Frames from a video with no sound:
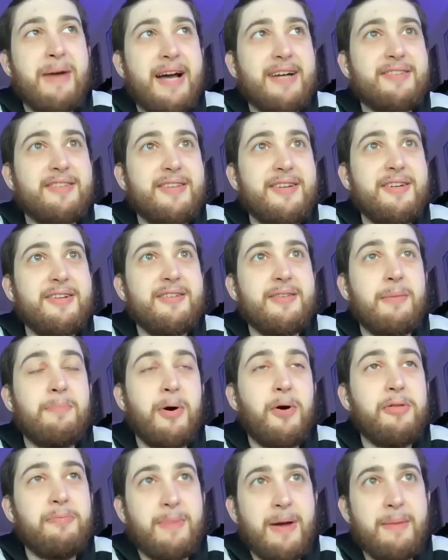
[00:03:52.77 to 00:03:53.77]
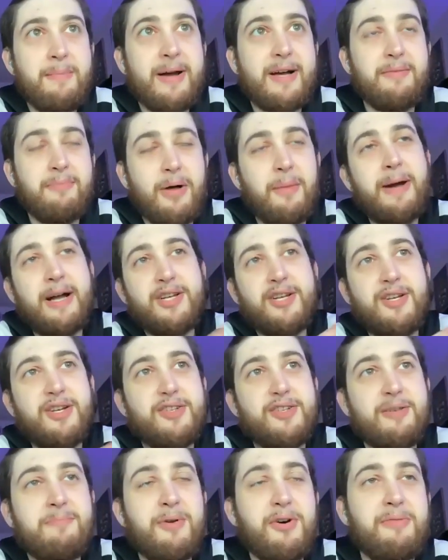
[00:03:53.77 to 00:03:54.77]
master's, both well,
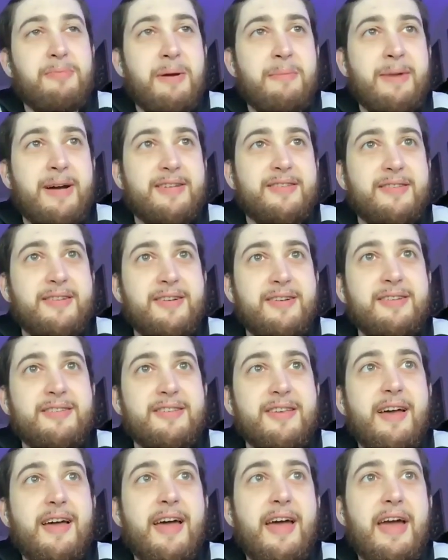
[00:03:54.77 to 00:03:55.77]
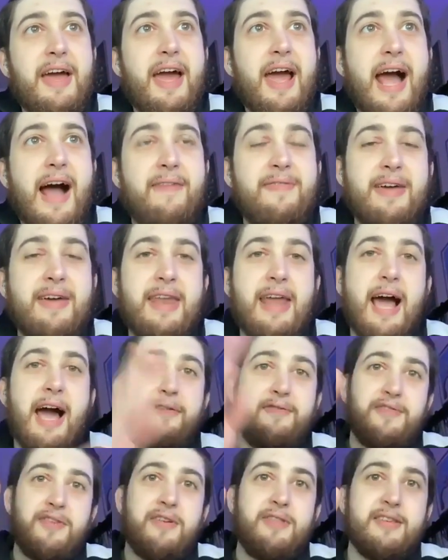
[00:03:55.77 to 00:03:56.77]
bachelor's and both my masters. And then
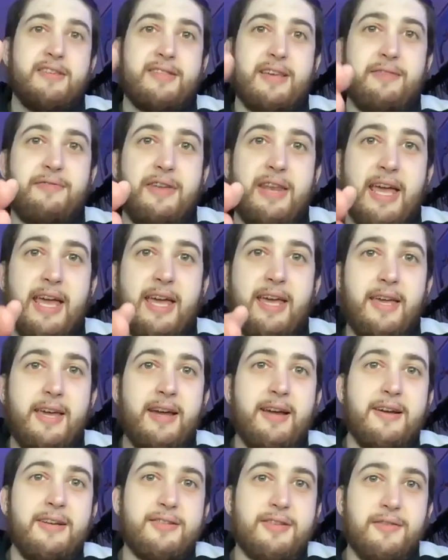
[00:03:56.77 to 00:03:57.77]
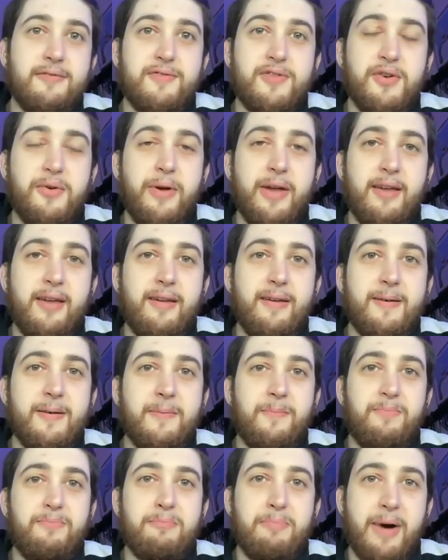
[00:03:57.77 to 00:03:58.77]
after the 7, 8 years of doing
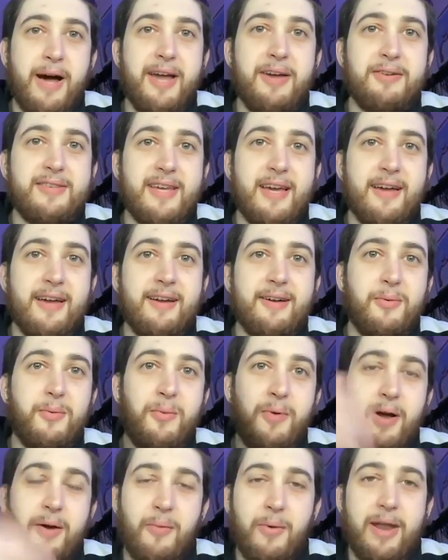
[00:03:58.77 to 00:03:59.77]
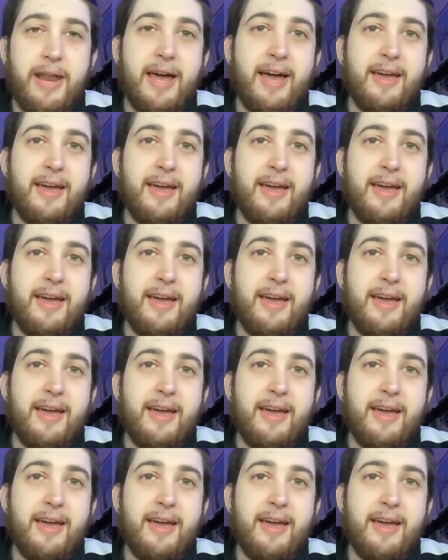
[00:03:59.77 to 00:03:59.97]
biotech, when